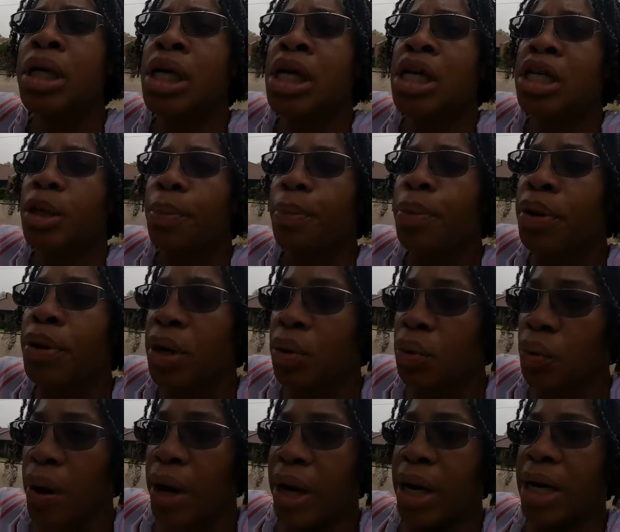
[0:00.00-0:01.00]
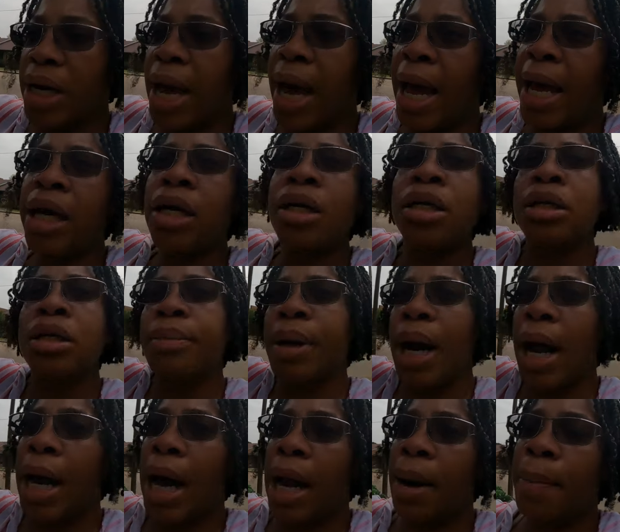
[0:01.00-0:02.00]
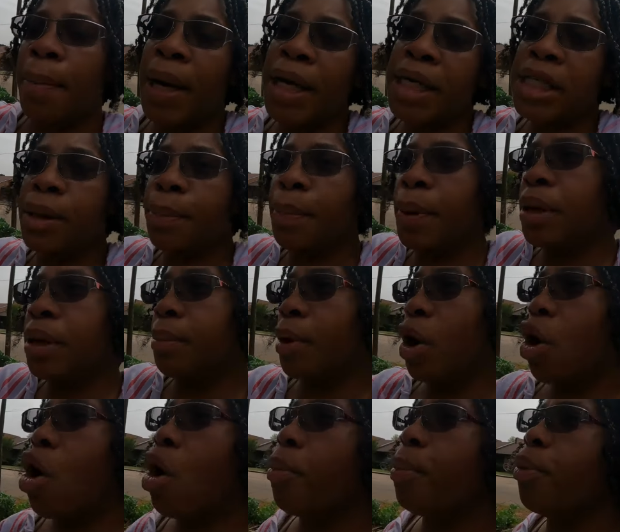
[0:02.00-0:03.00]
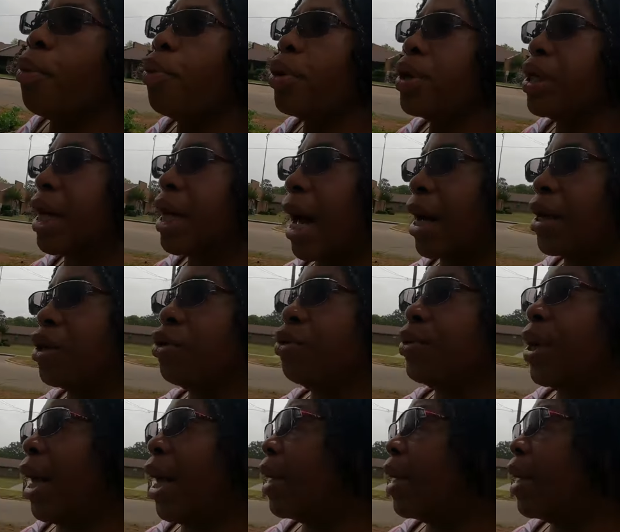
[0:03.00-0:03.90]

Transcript: to put it where it can hang good. But I got a place up under my carport that I can do that.